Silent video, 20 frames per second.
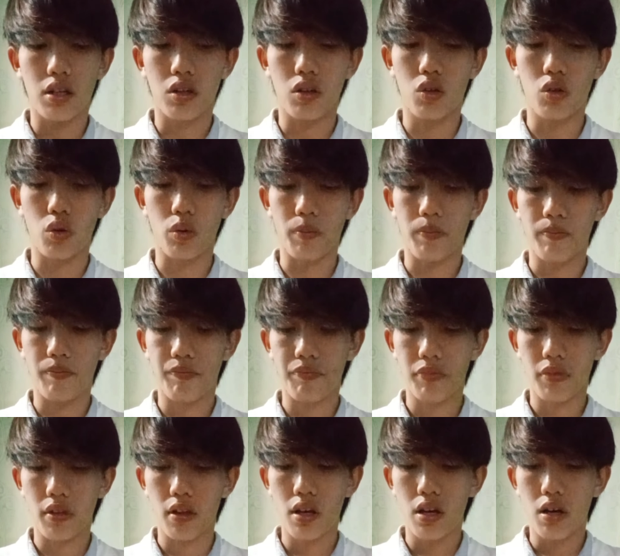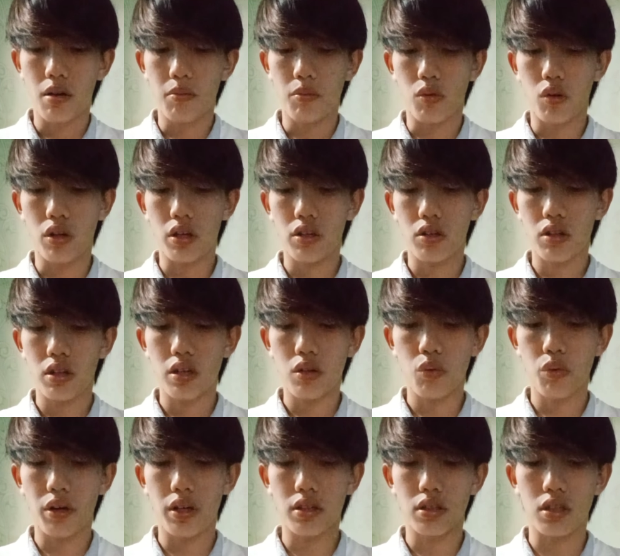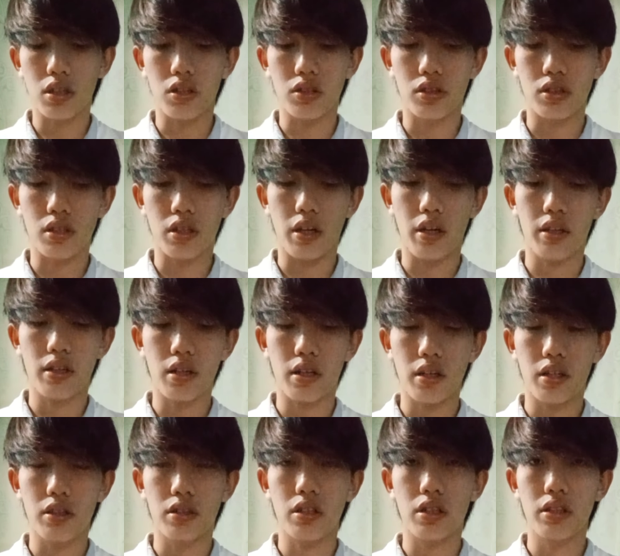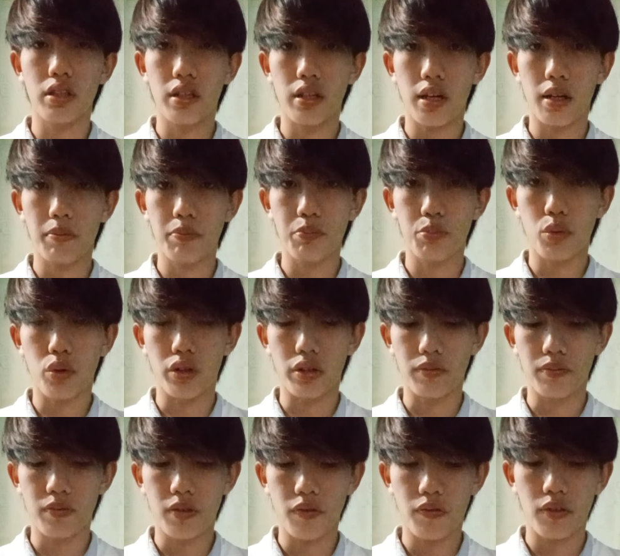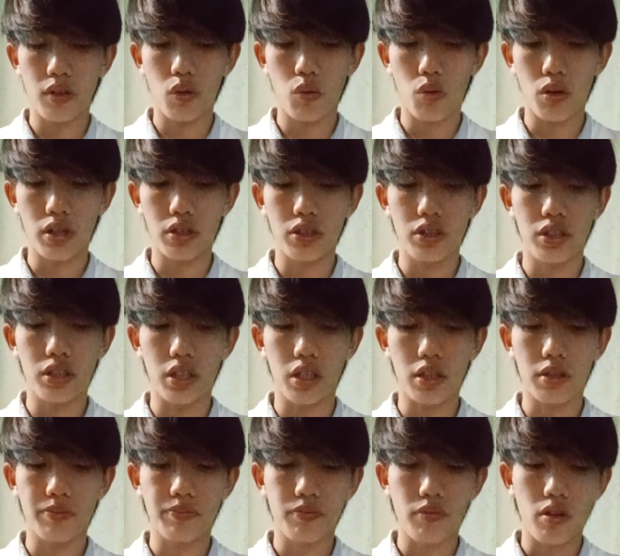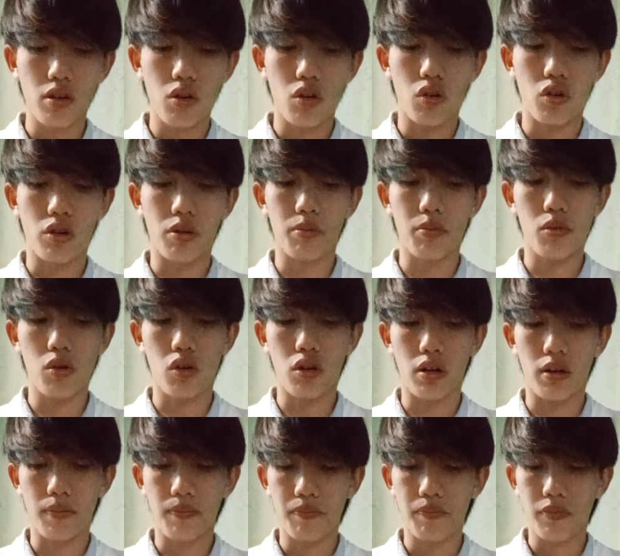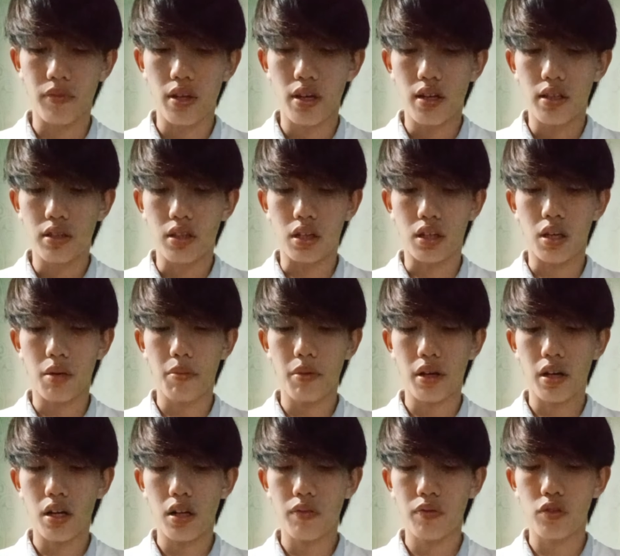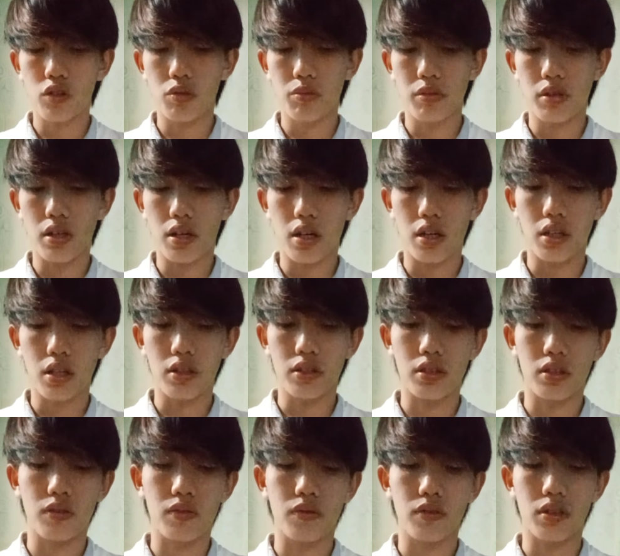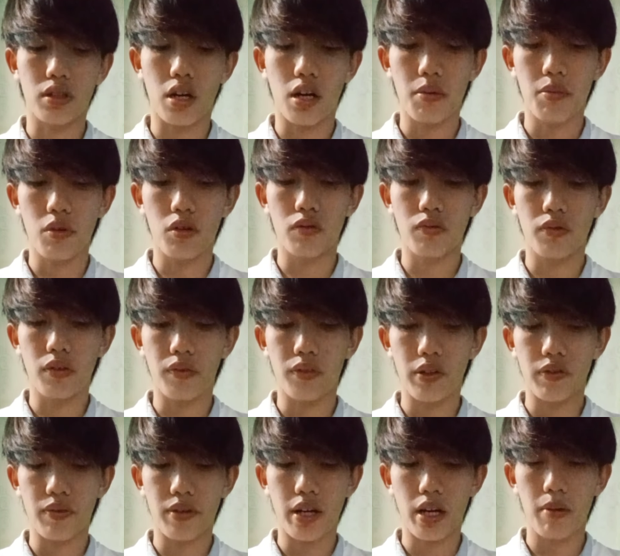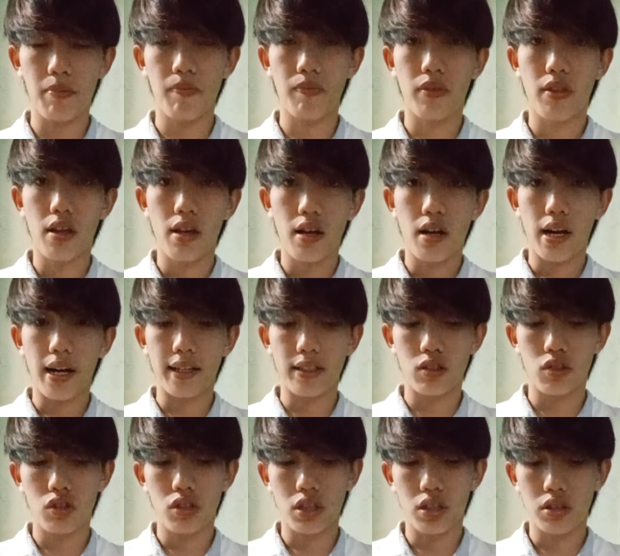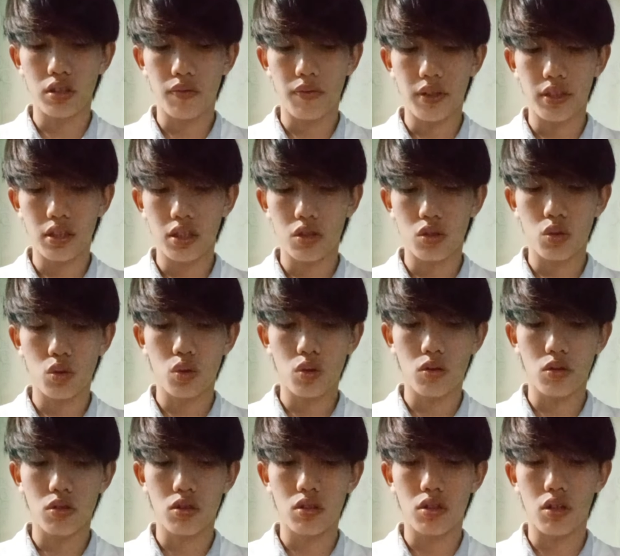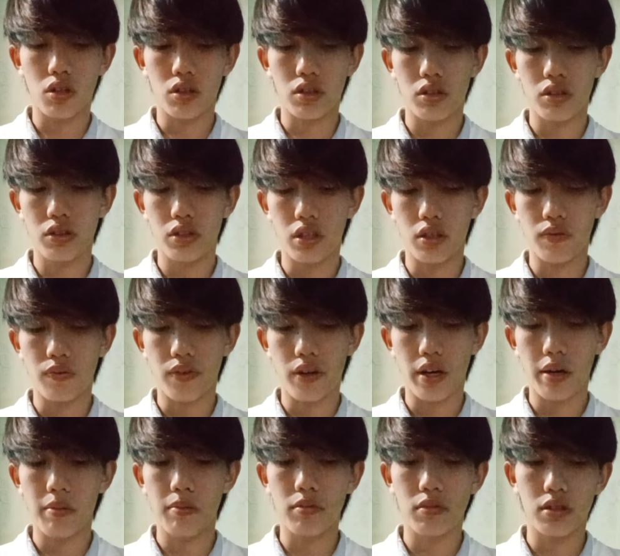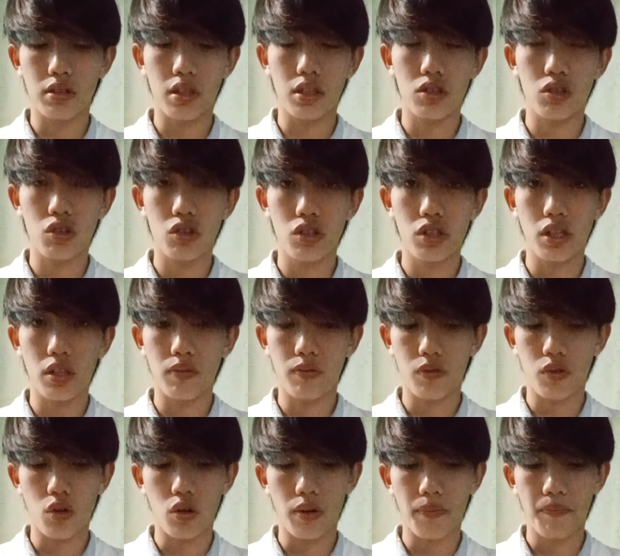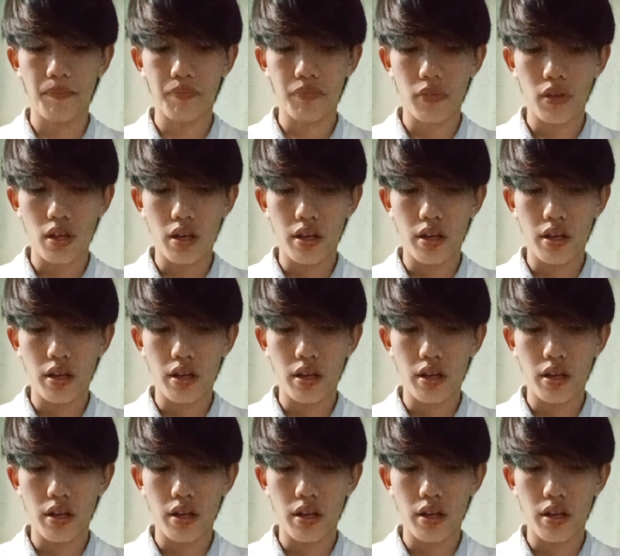Molecular weight is 839.51 g or mole. The chemical formula is carbon 55, hydrogen 72, oxygen 5, nitrogen 4, and magnesium.